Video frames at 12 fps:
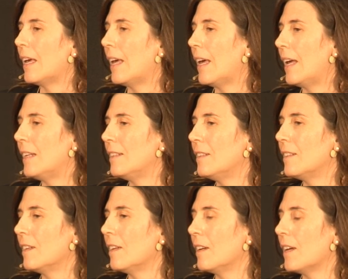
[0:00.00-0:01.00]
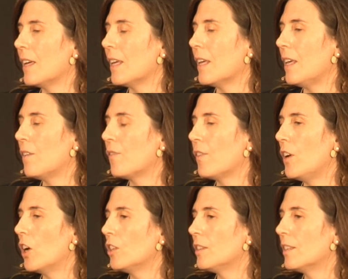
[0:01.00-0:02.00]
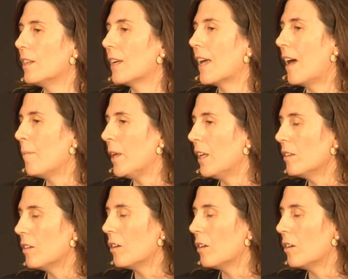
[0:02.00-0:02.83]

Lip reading: And if not coming,